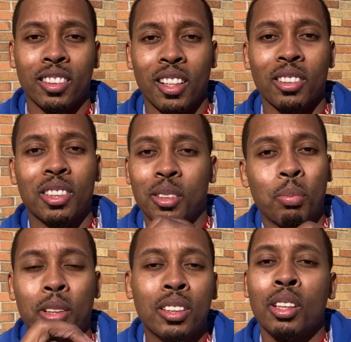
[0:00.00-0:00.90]
So just
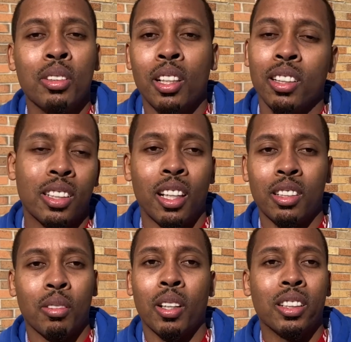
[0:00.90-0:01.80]
put 2 years at
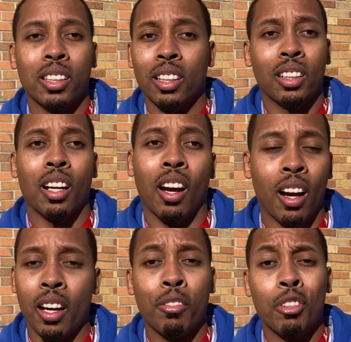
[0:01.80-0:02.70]
your residence,
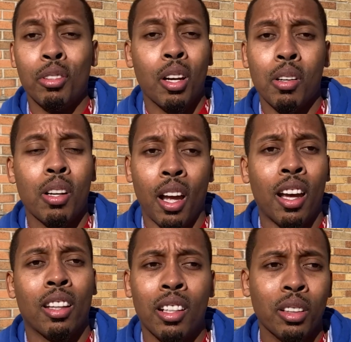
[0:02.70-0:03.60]
or if you know it,
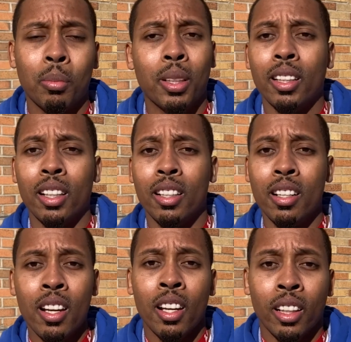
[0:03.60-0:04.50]
how long you've been there,
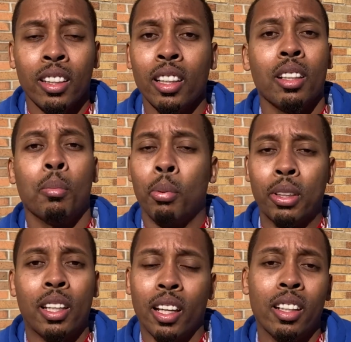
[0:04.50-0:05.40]
then
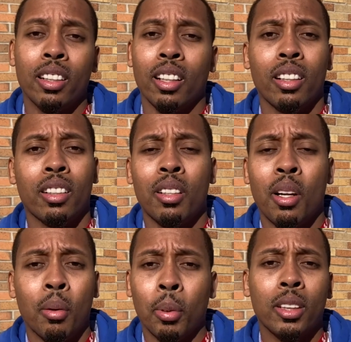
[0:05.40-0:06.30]
put that in there.
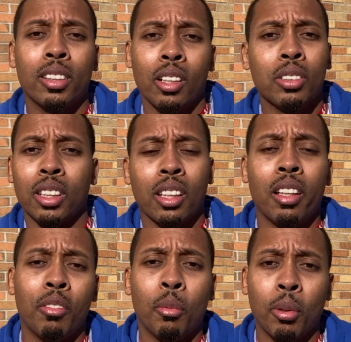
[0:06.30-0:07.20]
But don't just
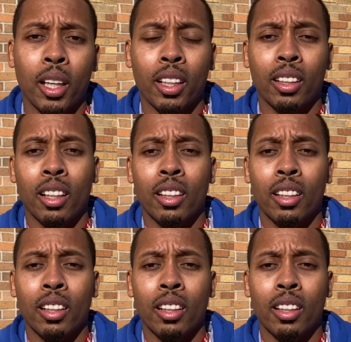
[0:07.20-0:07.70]
leave it blank.